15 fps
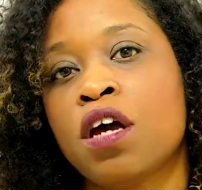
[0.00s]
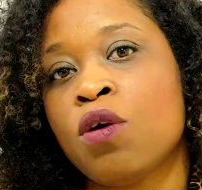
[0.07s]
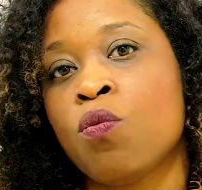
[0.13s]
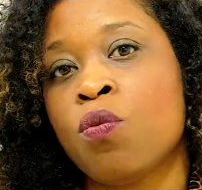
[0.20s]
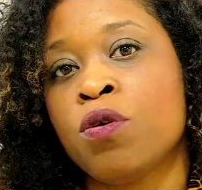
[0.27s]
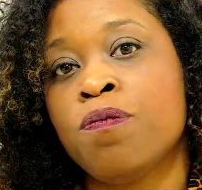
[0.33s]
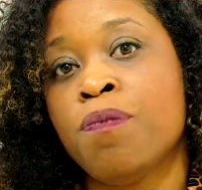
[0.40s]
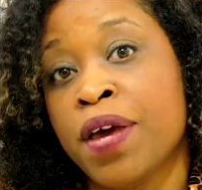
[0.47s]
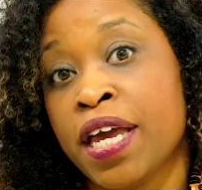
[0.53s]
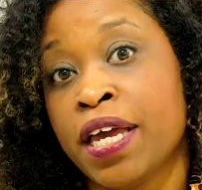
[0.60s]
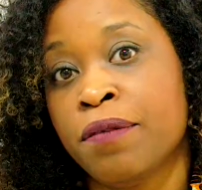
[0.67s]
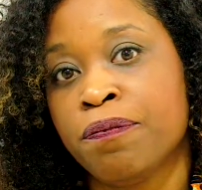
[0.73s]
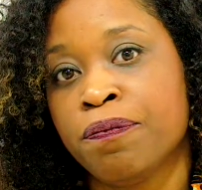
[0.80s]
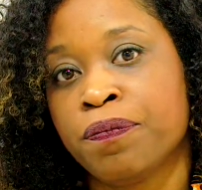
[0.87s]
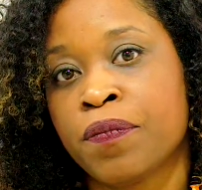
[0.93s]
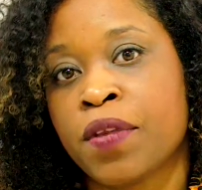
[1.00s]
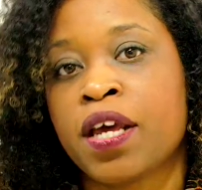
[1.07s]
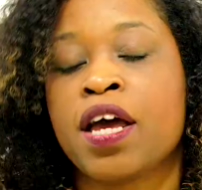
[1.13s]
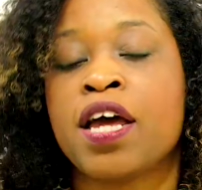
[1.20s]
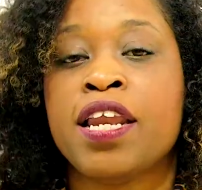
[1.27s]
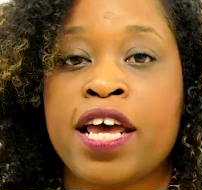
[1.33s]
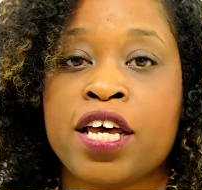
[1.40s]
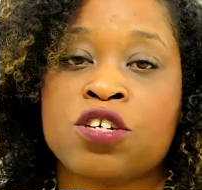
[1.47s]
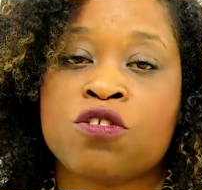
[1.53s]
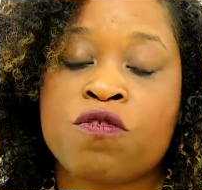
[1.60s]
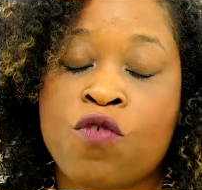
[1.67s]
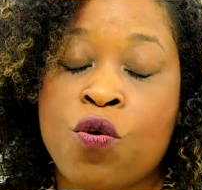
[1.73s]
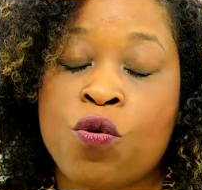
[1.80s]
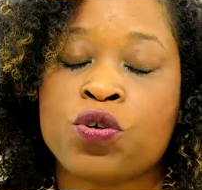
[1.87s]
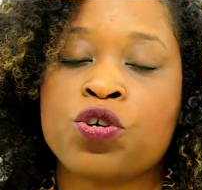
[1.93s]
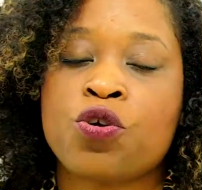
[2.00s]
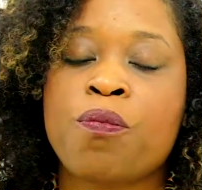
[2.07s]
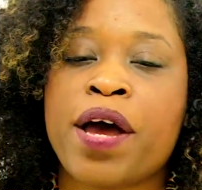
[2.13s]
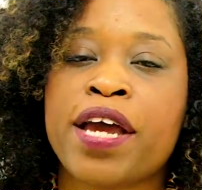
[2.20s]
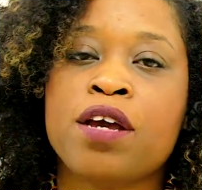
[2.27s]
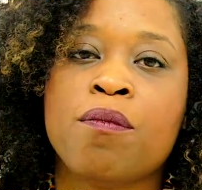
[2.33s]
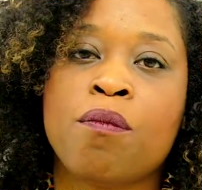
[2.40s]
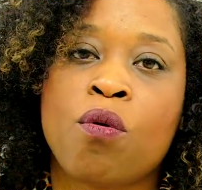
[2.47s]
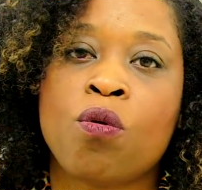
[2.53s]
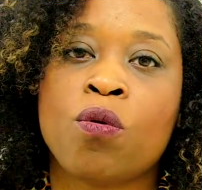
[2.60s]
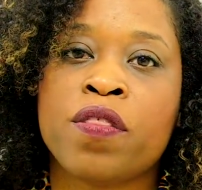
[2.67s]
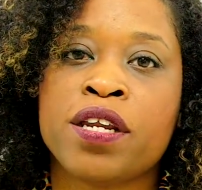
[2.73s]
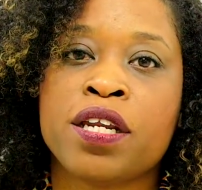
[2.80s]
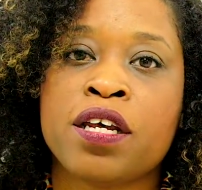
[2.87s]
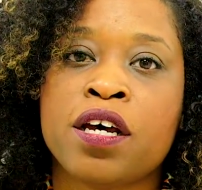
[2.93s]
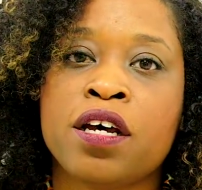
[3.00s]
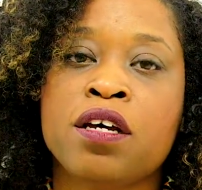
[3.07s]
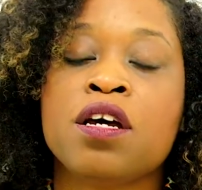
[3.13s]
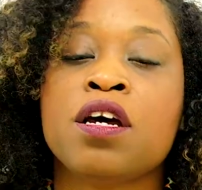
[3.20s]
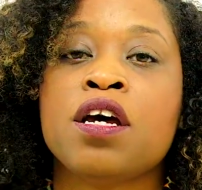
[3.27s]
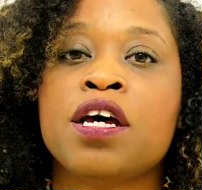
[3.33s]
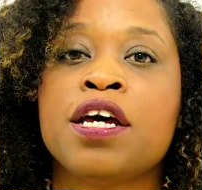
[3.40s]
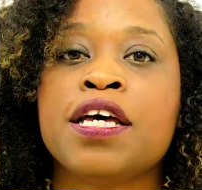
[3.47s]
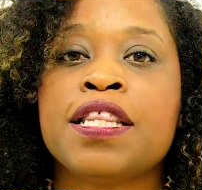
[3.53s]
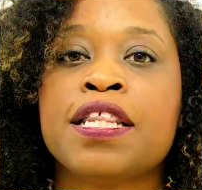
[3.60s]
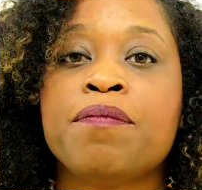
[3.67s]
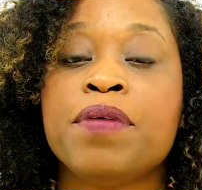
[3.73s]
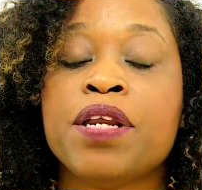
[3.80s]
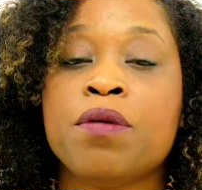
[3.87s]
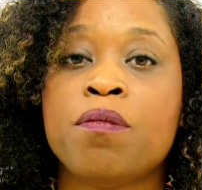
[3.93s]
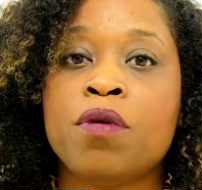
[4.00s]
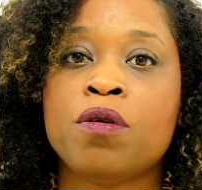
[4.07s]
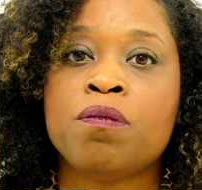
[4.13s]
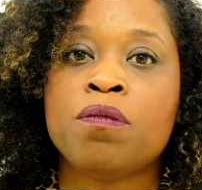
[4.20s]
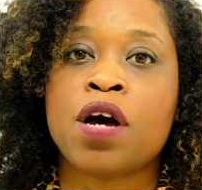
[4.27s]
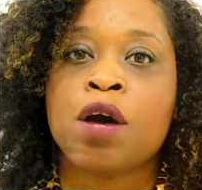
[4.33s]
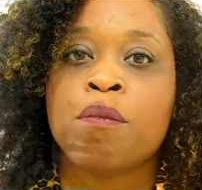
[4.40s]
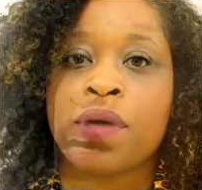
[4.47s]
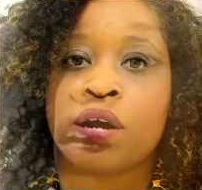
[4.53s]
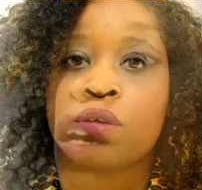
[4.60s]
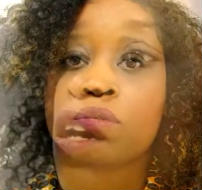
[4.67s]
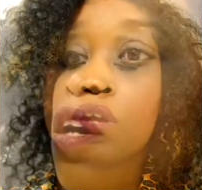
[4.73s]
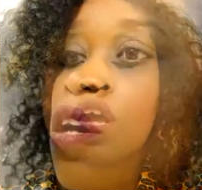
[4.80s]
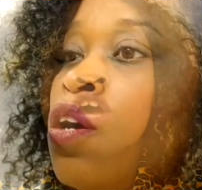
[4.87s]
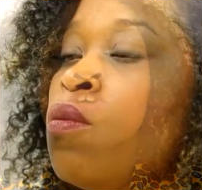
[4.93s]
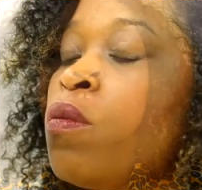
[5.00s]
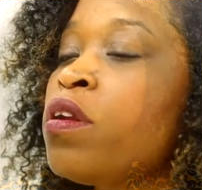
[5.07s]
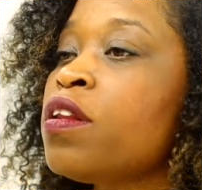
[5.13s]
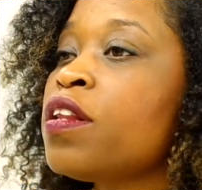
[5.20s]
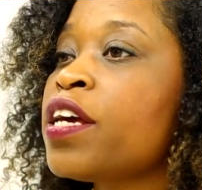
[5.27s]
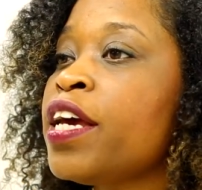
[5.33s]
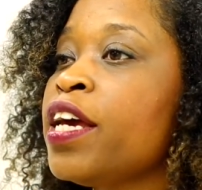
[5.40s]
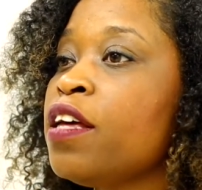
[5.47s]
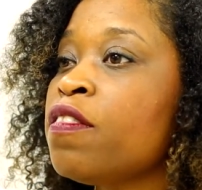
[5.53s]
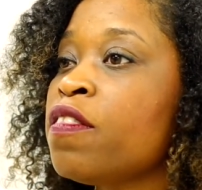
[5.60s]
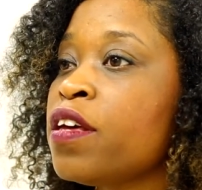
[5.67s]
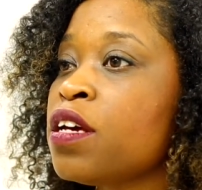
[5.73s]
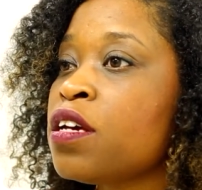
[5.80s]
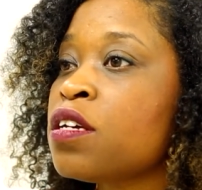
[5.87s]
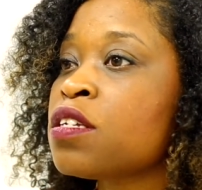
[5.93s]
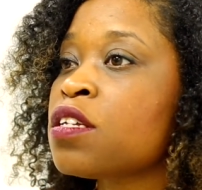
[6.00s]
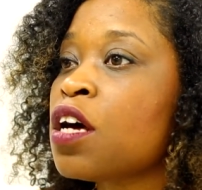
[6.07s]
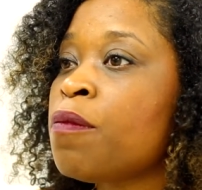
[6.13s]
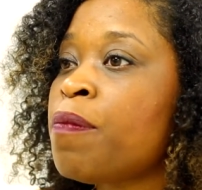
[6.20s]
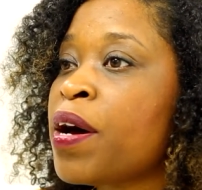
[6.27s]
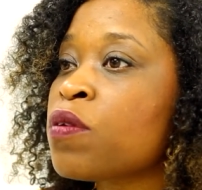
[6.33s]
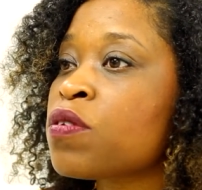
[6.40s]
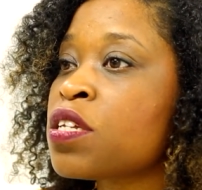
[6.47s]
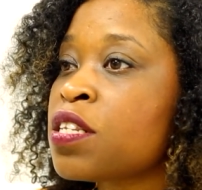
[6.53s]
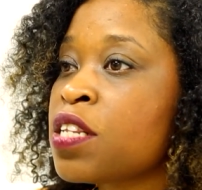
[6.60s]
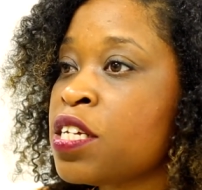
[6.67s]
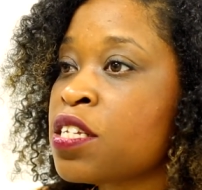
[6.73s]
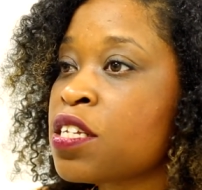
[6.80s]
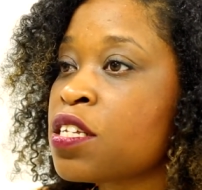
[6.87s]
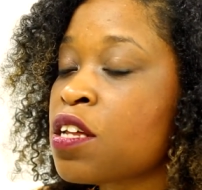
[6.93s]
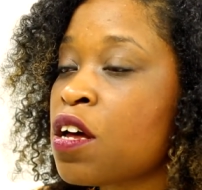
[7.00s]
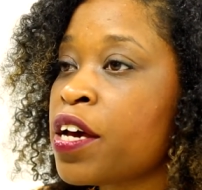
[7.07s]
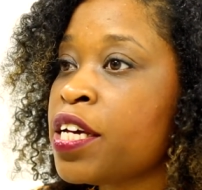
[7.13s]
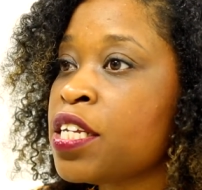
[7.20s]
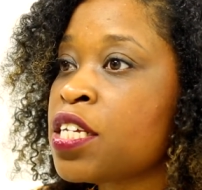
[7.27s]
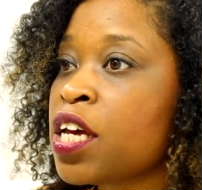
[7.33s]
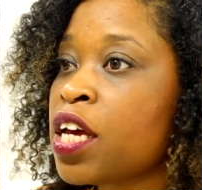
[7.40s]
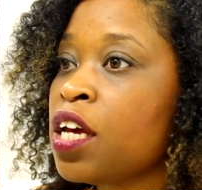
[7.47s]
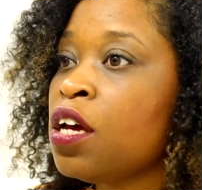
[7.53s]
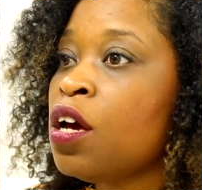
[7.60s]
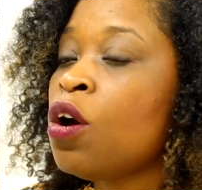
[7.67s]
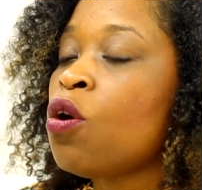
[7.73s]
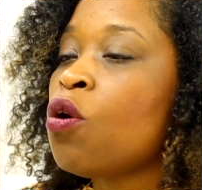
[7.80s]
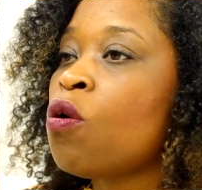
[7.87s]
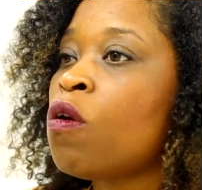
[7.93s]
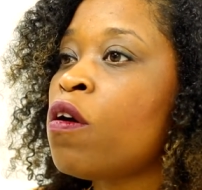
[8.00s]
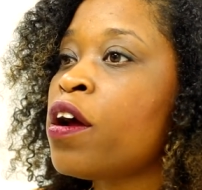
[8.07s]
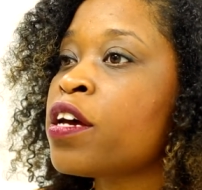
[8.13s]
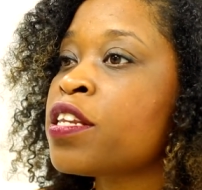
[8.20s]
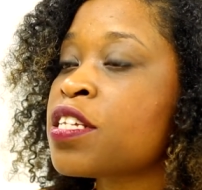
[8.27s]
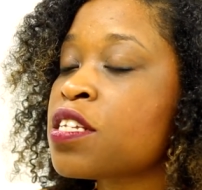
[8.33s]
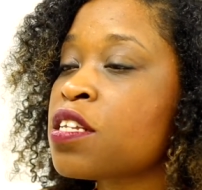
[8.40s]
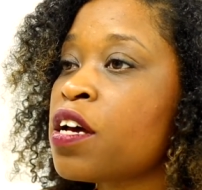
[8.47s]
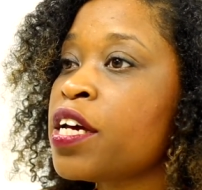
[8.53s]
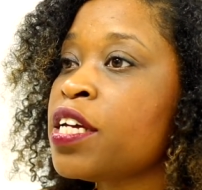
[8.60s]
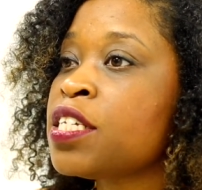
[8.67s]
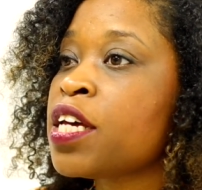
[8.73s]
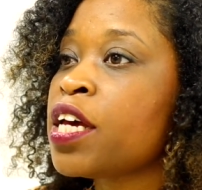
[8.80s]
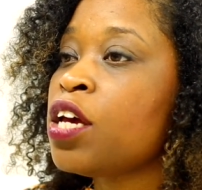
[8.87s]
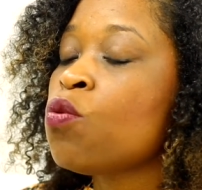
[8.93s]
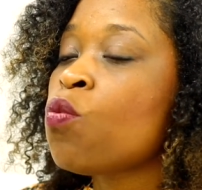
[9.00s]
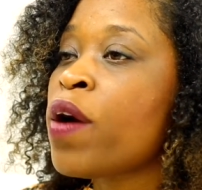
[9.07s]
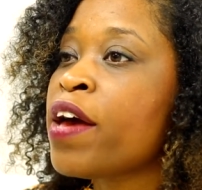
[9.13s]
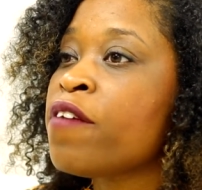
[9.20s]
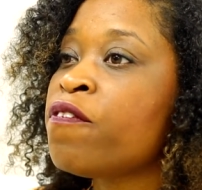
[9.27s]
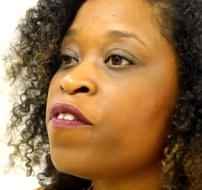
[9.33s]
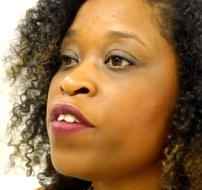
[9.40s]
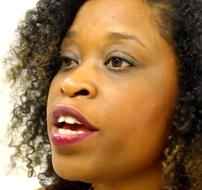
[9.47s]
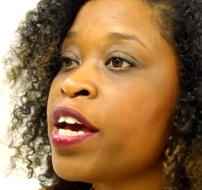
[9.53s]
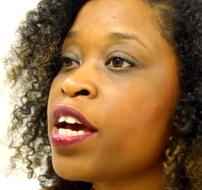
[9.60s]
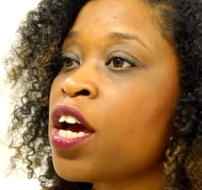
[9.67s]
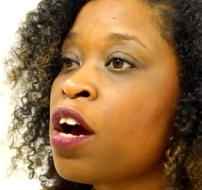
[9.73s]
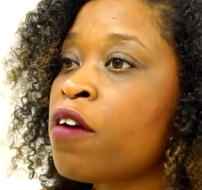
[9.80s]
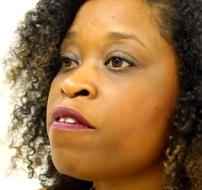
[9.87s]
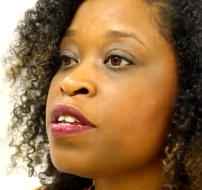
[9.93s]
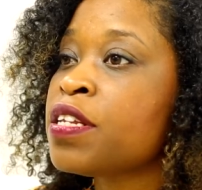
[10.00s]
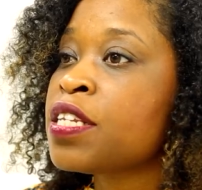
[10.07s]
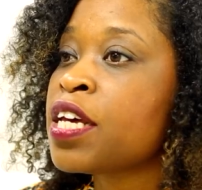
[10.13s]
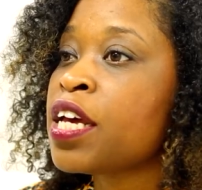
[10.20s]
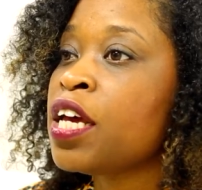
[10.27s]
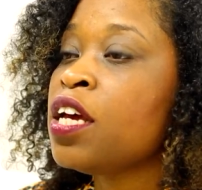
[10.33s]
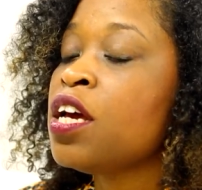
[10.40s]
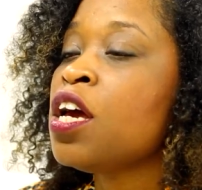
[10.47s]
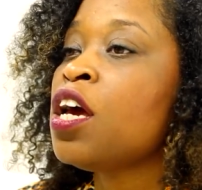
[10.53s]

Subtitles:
it would be, unless of course you're paying more than the minimum amount. One of the key things about this society, or a society where fiat currency